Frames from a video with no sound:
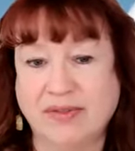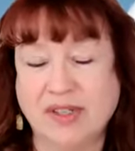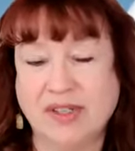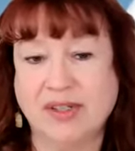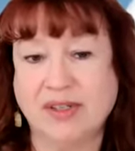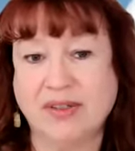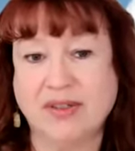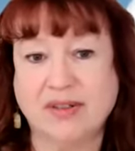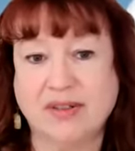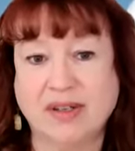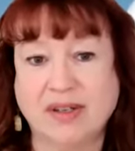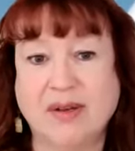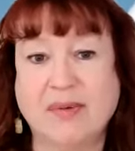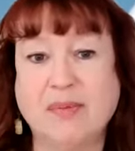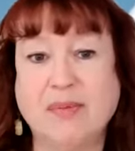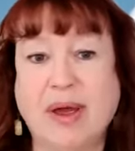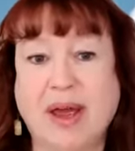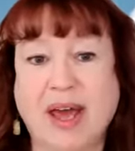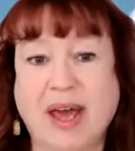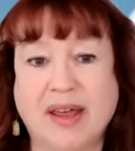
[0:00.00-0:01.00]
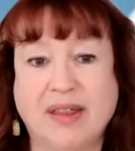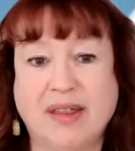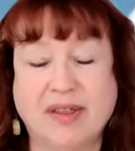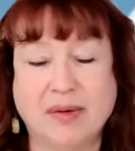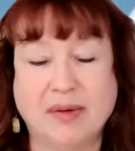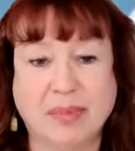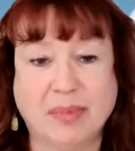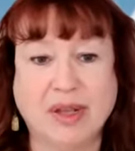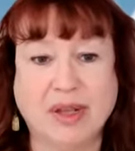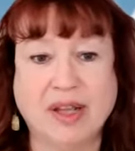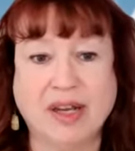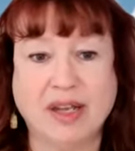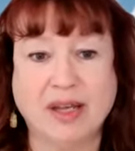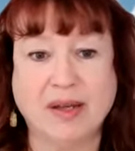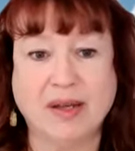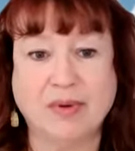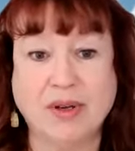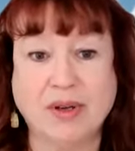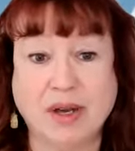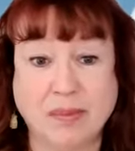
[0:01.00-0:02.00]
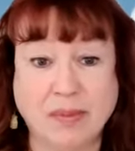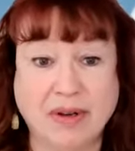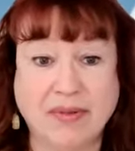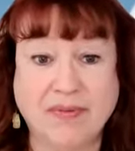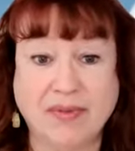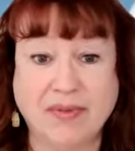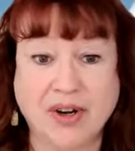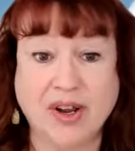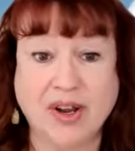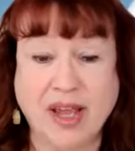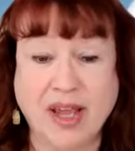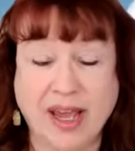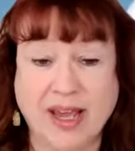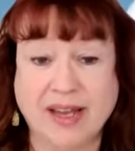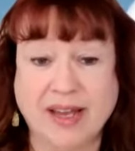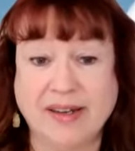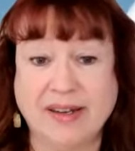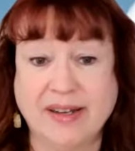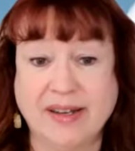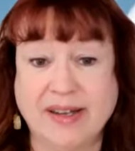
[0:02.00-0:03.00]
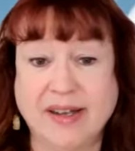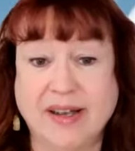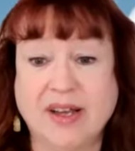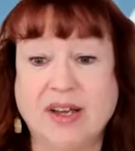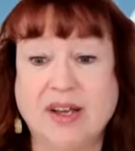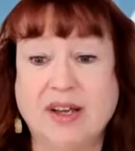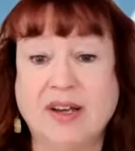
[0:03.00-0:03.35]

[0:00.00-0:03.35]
physical empath ability will come in very handy.